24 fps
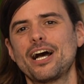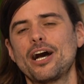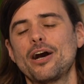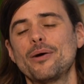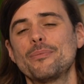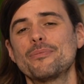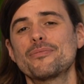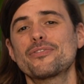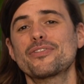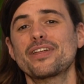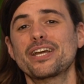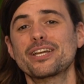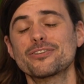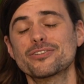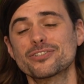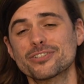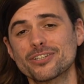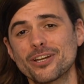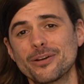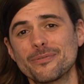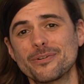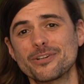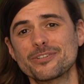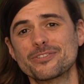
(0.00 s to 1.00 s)
Um, thank you
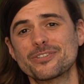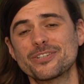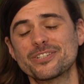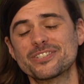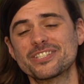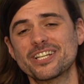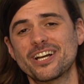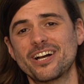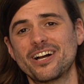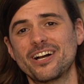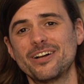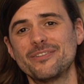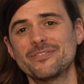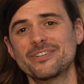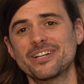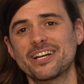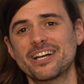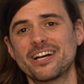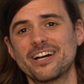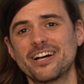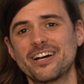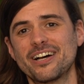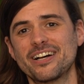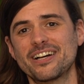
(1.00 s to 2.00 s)
so much for your time.
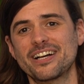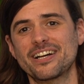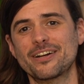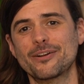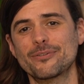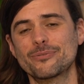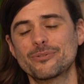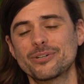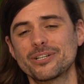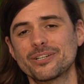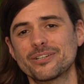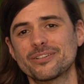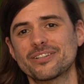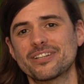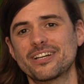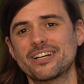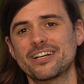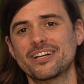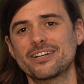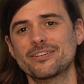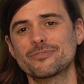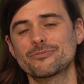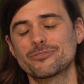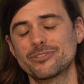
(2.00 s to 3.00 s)
Uh, real,
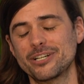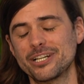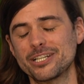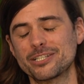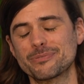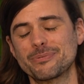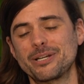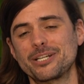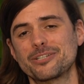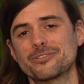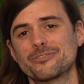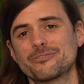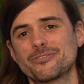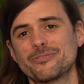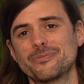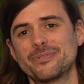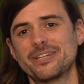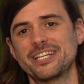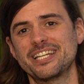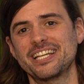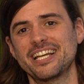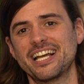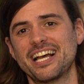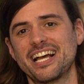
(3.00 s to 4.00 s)
uh, really special for
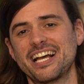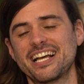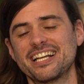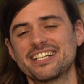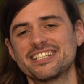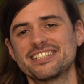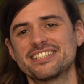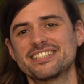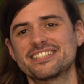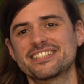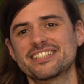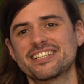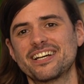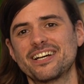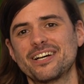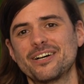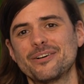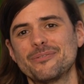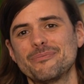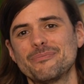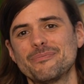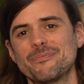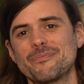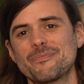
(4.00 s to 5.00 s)
me, and
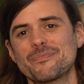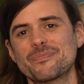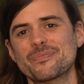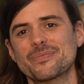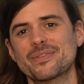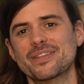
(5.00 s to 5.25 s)
um,